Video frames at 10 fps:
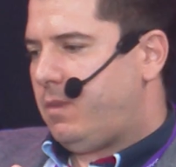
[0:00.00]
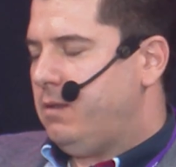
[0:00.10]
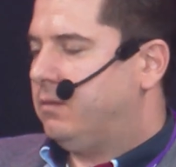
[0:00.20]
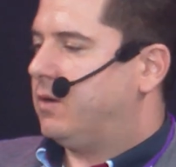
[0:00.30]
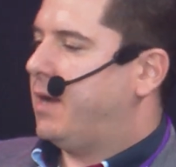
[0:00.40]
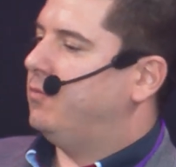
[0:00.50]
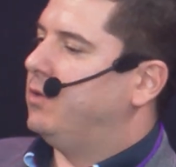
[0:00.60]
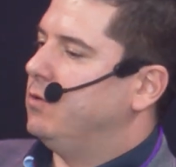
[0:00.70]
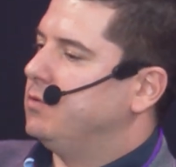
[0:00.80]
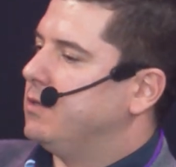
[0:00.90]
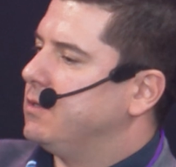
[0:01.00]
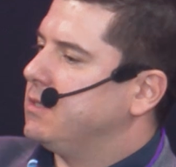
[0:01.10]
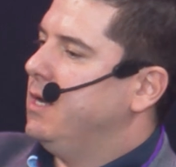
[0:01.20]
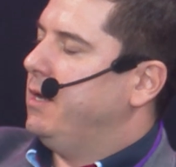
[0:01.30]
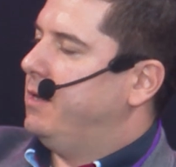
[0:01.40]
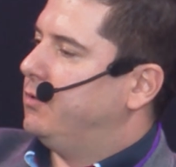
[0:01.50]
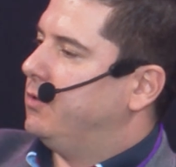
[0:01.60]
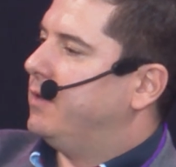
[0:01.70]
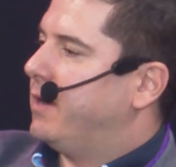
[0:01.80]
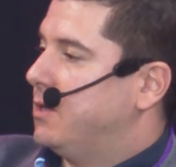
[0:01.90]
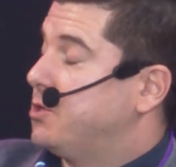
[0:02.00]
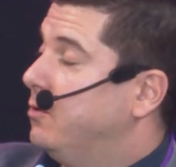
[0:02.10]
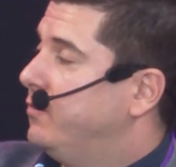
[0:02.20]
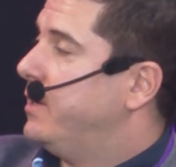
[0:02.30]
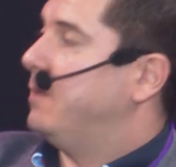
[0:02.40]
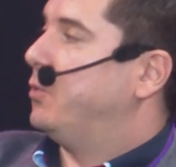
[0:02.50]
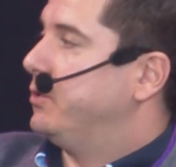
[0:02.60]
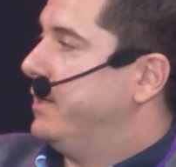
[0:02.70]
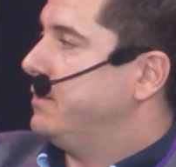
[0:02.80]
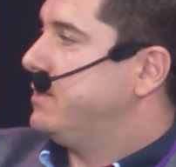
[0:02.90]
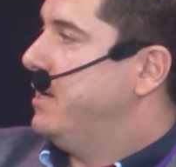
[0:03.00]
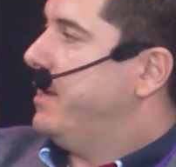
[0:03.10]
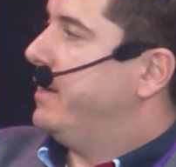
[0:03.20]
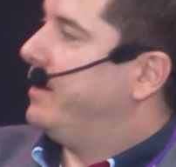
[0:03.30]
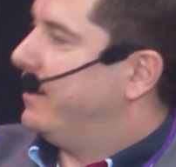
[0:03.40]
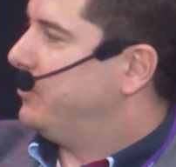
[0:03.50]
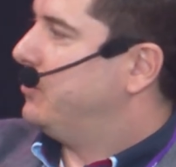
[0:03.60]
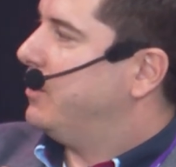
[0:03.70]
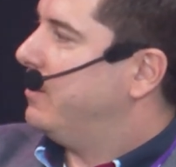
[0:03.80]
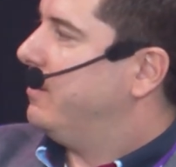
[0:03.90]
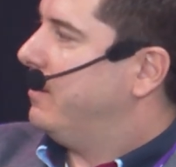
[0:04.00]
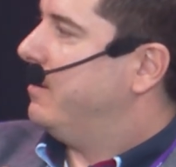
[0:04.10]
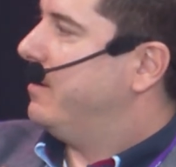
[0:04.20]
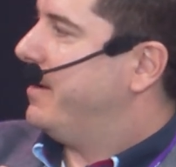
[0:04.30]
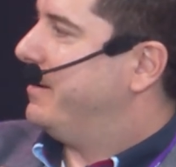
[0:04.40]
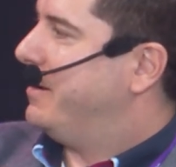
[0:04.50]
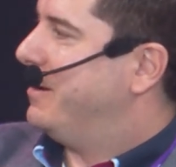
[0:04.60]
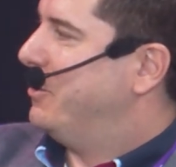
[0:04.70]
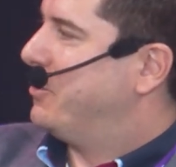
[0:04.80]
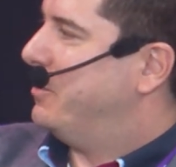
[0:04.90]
drive the users into the direction of their products and not to the Hungarian local